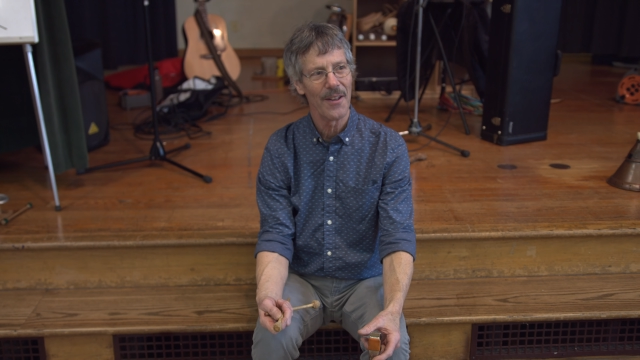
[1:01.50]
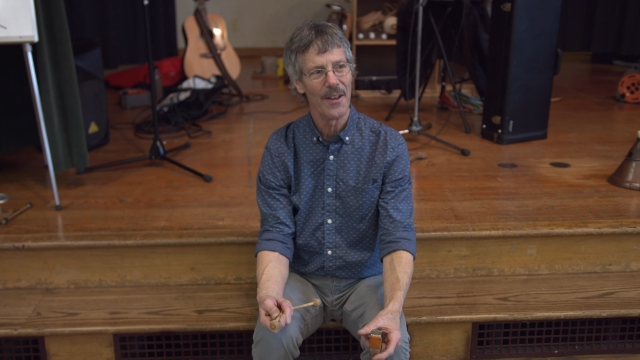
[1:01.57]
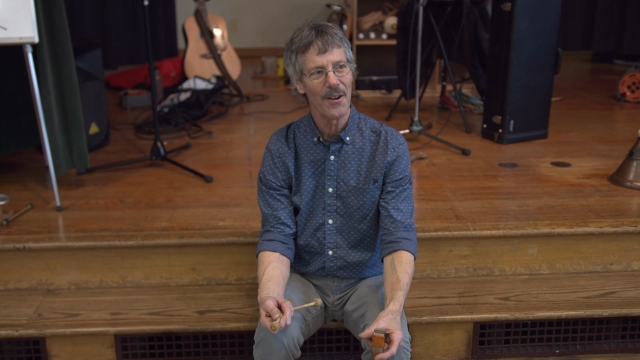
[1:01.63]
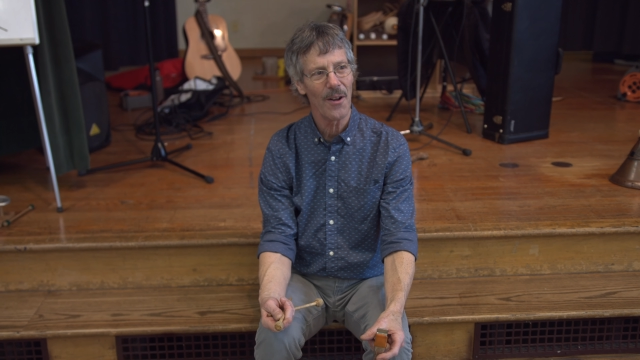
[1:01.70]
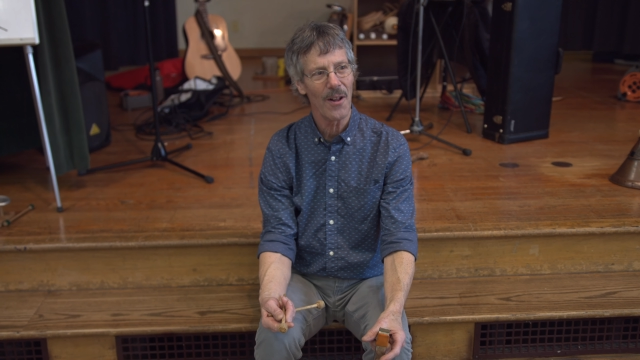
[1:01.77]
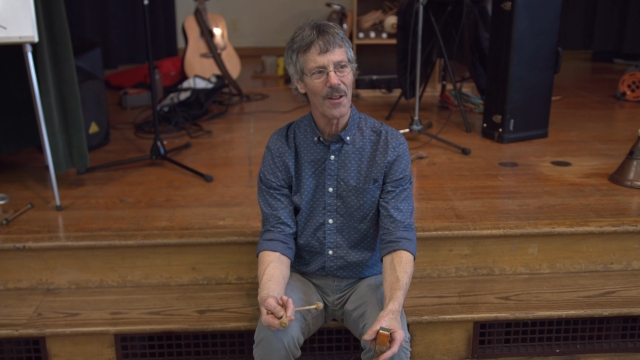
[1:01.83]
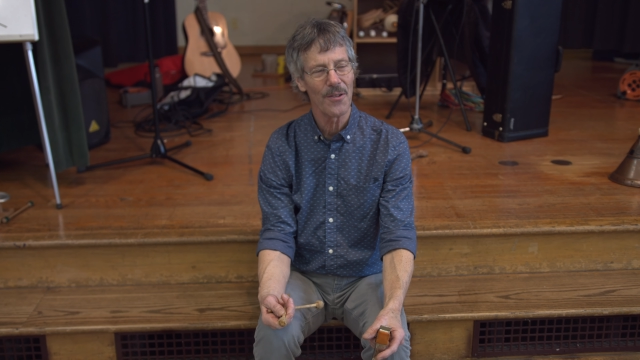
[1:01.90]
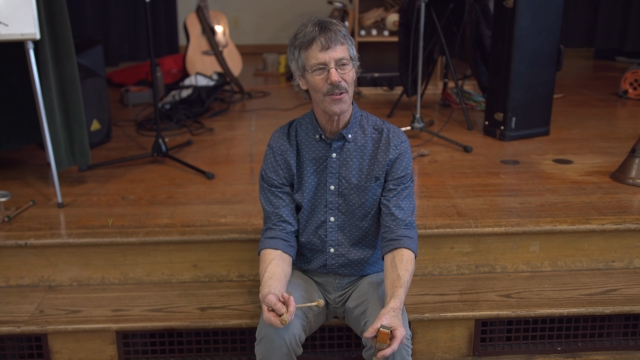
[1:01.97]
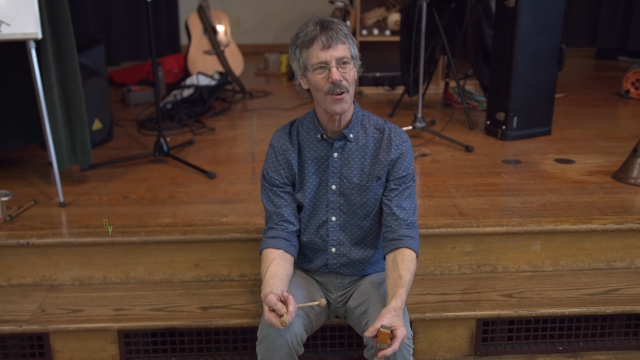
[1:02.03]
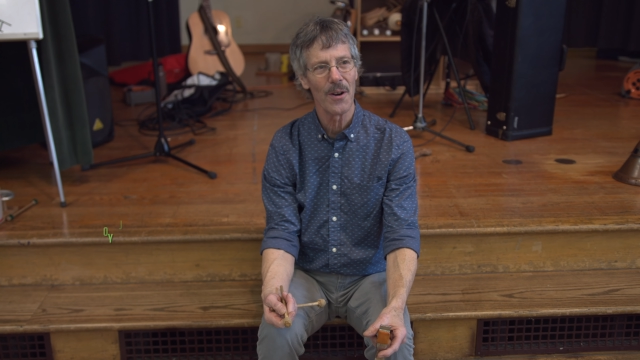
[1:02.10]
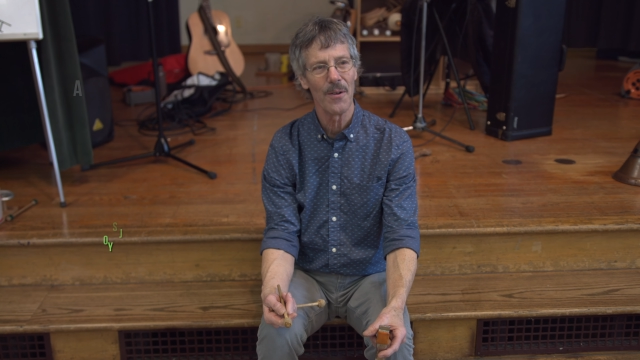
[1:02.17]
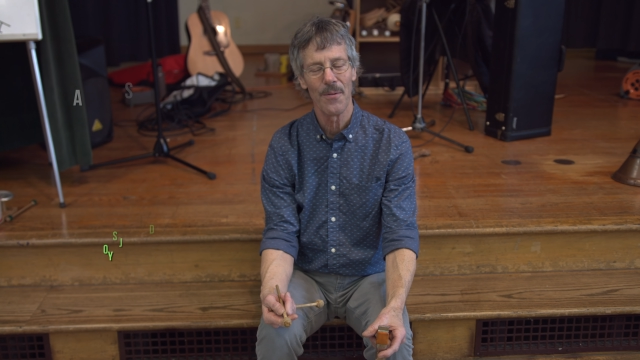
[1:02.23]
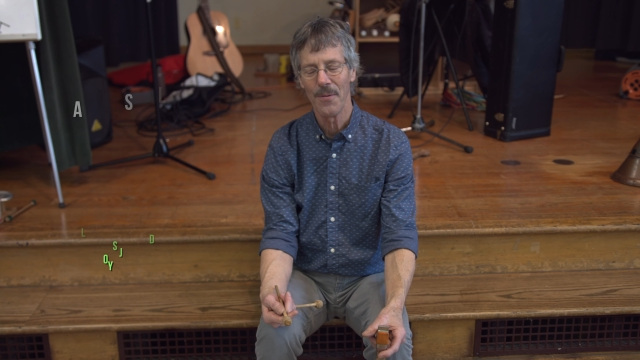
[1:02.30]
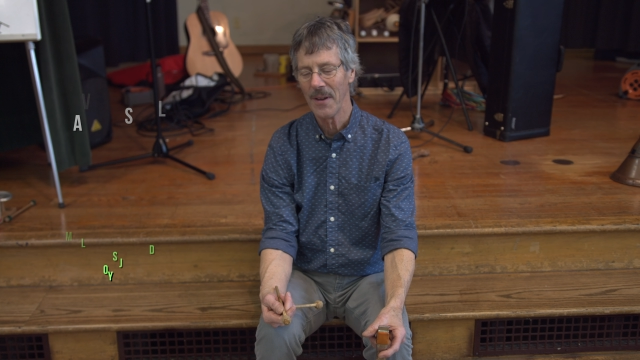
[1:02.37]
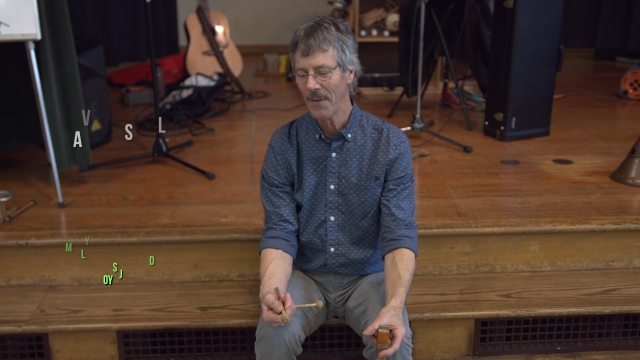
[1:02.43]
it all sort
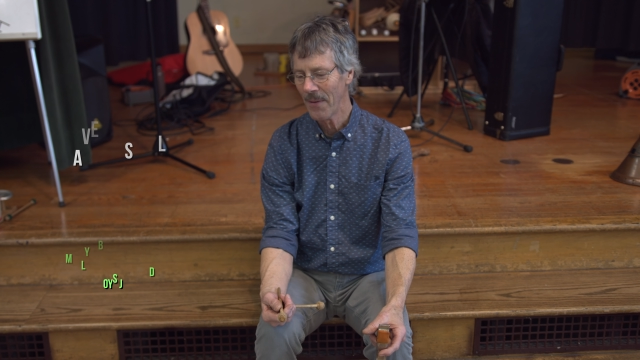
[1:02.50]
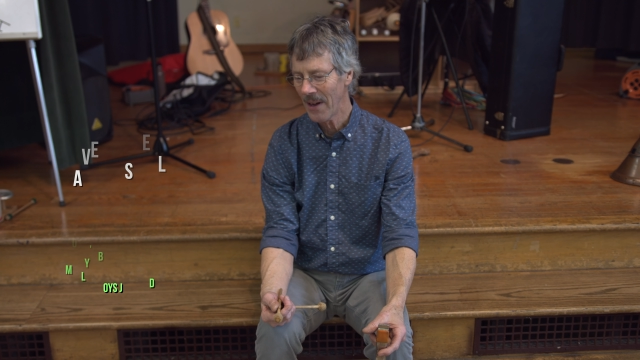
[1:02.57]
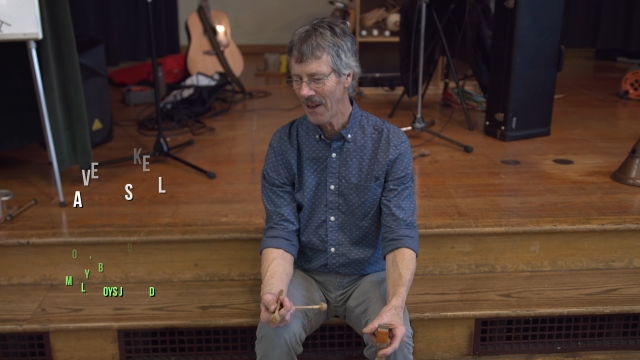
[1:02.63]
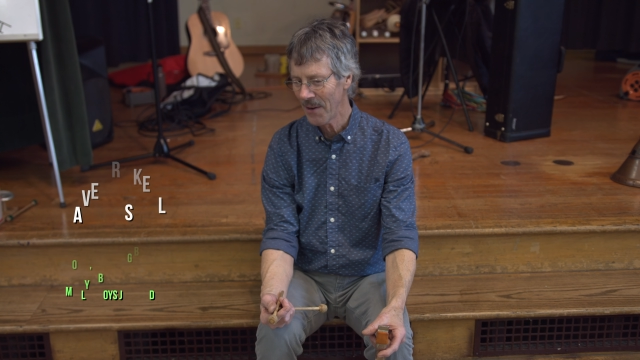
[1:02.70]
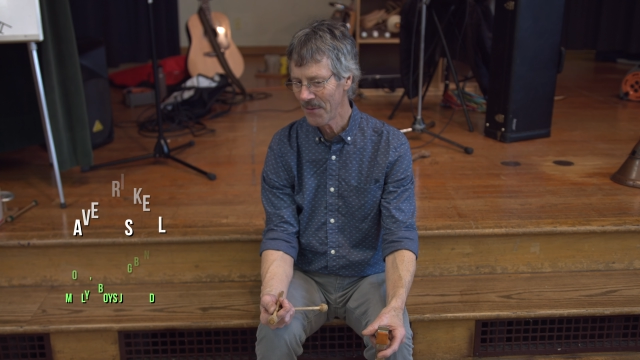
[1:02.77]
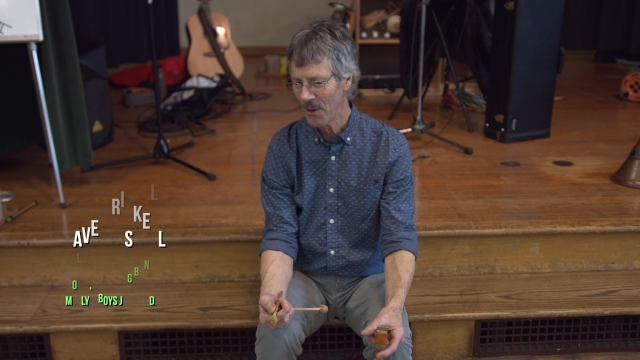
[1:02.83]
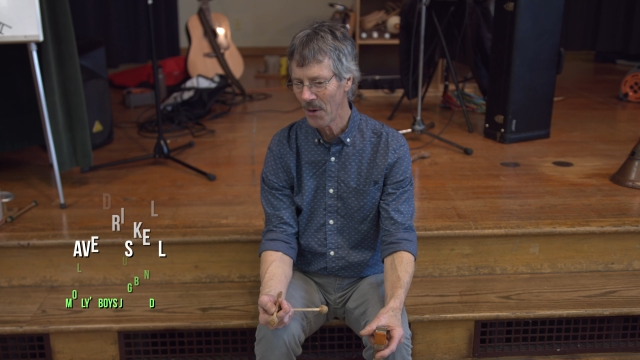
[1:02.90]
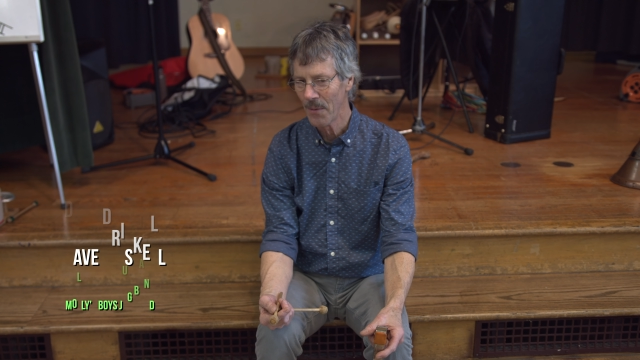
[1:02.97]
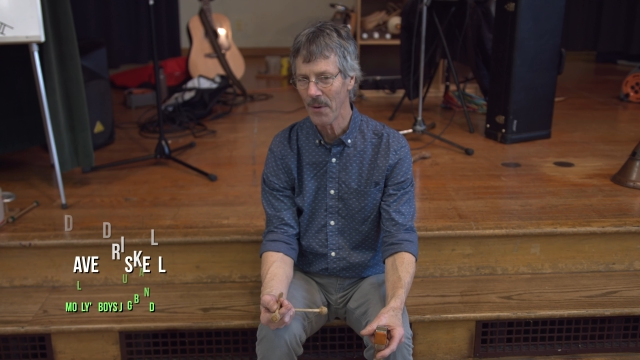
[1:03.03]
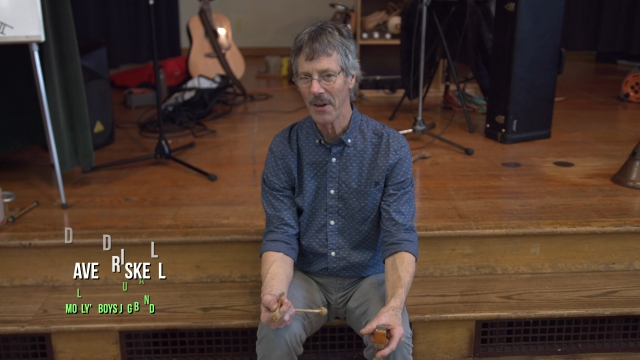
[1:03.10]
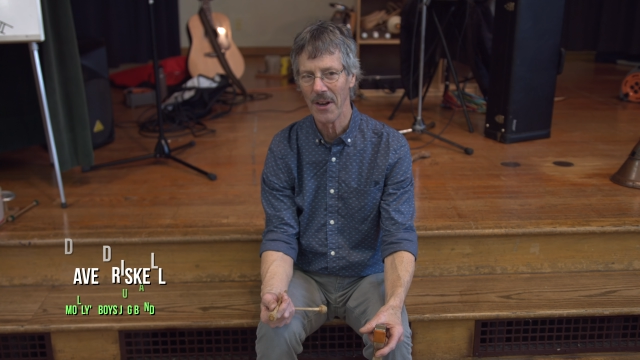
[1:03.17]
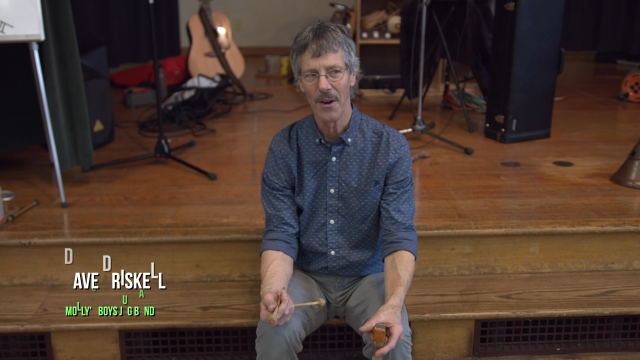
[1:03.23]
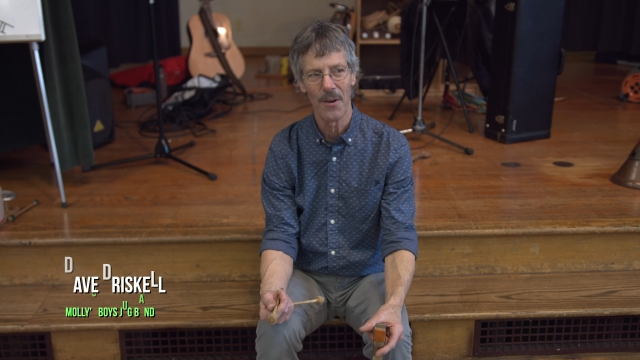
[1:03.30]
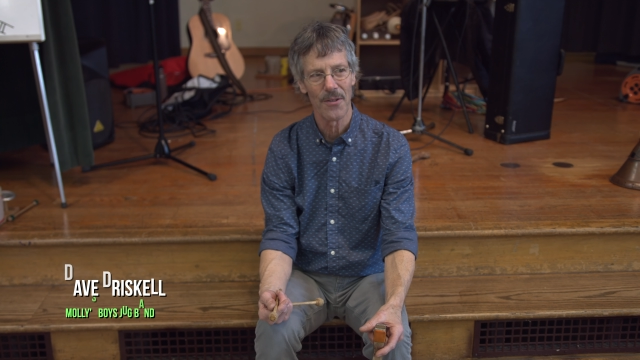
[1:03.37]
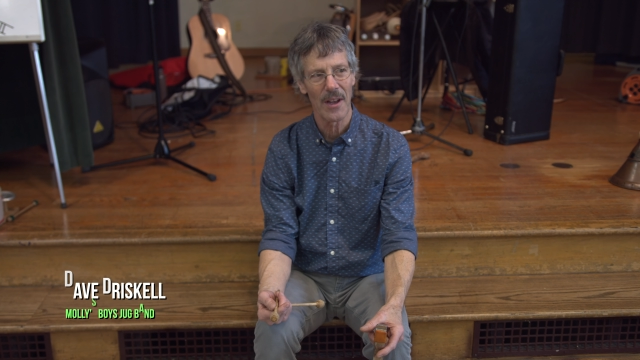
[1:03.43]
of evolved over
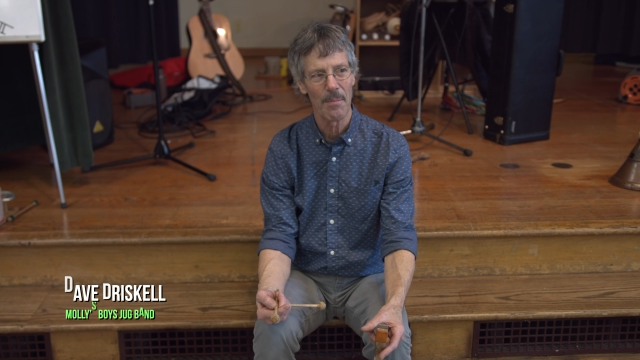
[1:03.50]
years.